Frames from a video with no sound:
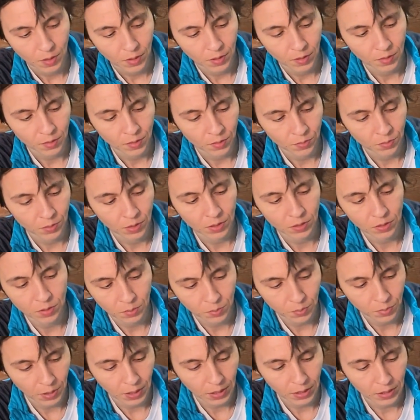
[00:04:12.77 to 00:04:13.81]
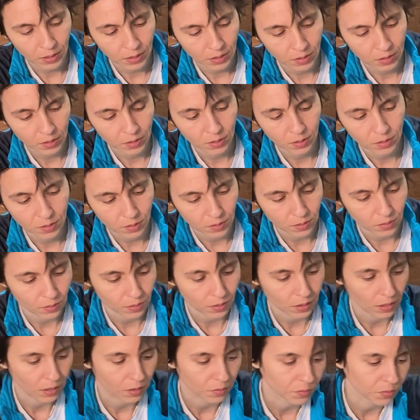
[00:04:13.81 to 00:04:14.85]
In the recent past. So,
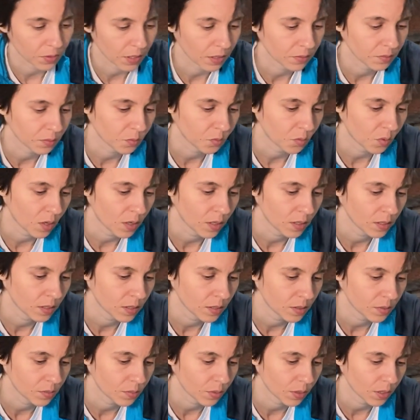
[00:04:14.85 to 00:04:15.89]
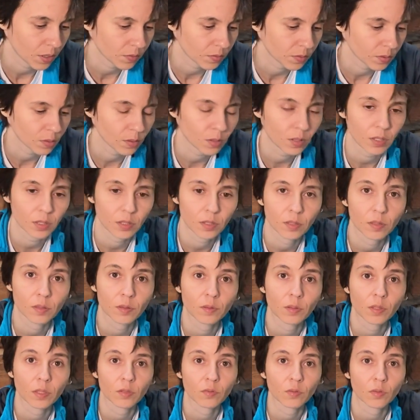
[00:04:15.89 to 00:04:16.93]
okay, Five of Wands, Three of Swords,
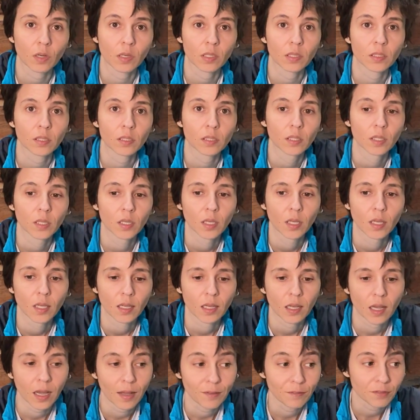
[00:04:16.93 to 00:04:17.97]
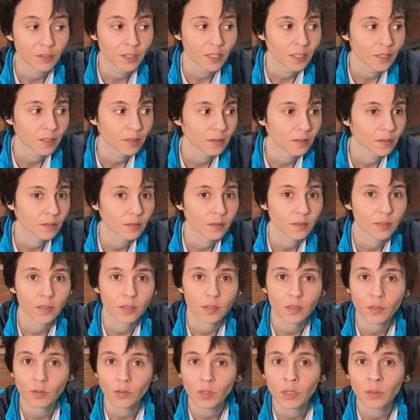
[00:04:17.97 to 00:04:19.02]
Three of Wands. Conflict,
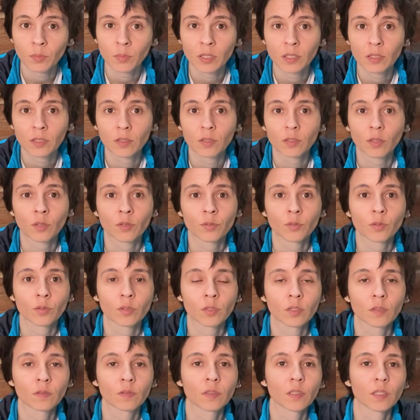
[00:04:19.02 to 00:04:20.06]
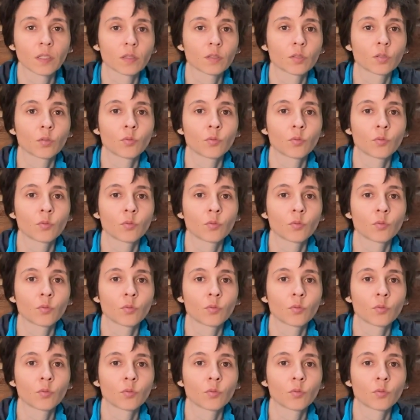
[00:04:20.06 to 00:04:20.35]
disagreements, all sorts of things.